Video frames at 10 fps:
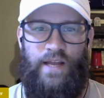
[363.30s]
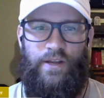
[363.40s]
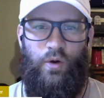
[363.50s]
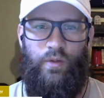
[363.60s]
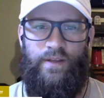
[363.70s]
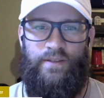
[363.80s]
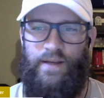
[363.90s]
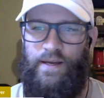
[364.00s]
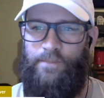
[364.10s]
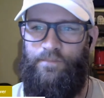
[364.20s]
I know
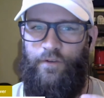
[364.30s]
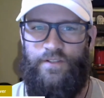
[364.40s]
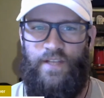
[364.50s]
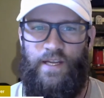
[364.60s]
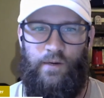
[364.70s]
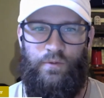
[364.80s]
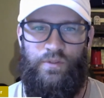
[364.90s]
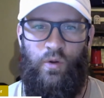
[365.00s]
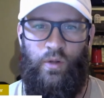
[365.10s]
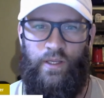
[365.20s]
that Fonseca
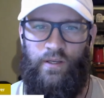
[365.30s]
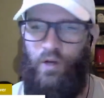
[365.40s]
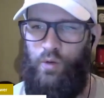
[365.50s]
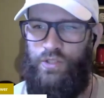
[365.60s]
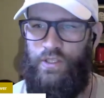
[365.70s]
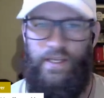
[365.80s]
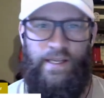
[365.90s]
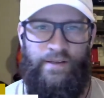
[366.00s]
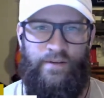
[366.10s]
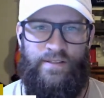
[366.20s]
was only coaching
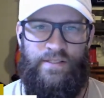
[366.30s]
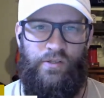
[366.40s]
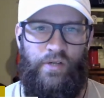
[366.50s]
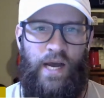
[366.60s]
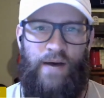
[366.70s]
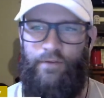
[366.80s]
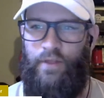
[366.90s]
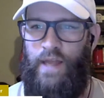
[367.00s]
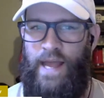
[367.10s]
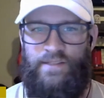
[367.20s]
in the Serie A for
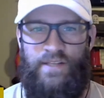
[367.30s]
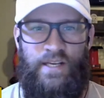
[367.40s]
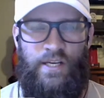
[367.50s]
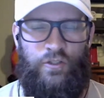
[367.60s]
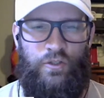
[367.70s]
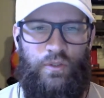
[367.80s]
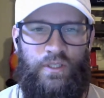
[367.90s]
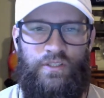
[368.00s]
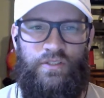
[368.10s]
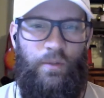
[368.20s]
the last 2
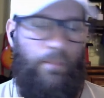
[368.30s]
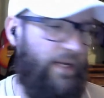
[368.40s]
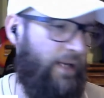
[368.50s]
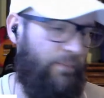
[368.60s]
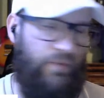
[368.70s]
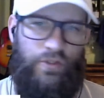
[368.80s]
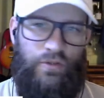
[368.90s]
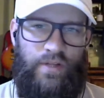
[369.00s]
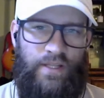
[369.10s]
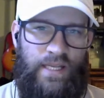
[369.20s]
years, but I'm
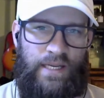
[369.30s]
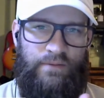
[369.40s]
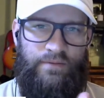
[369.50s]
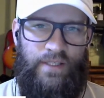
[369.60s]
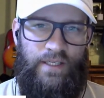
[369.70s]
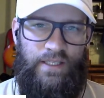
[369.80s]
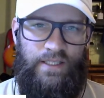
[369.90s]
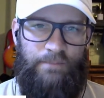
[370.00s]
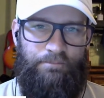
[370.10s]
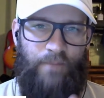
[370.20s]
sure that they have
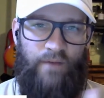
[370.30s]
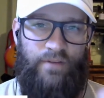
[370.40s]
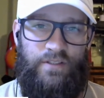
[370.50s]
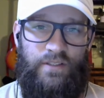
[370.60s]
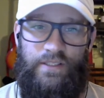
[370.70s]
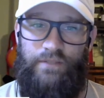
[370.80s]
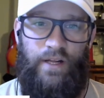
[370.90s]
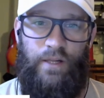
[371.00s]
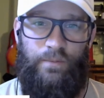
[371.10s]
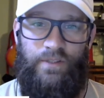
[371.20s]
obviously
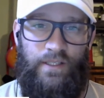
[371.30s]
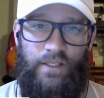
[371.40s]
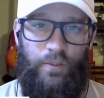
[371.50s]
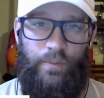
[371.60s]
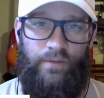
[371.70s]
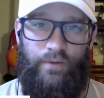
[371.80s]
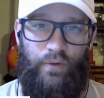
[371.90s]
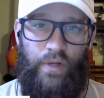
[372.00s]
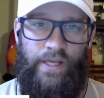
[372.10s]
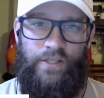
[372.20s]
developed a little bit of a
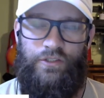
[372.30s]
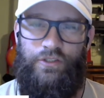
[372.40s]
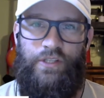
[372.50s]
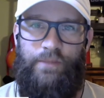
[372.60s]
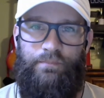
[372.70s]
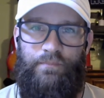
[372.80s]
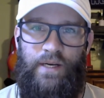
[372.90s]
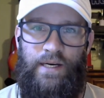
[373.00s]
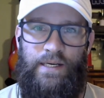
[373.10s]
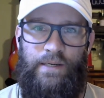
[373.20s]
relationship,
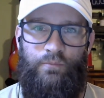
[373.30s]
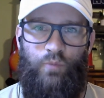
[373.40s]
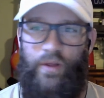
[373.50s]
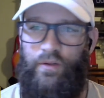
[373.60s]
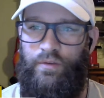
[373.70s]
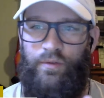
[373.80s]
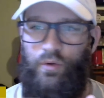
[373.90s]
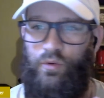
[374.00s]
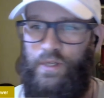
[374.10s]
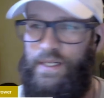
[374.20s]
whether
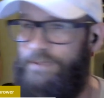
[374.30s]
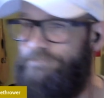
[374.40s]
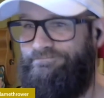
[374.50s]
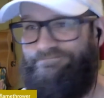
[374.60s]
through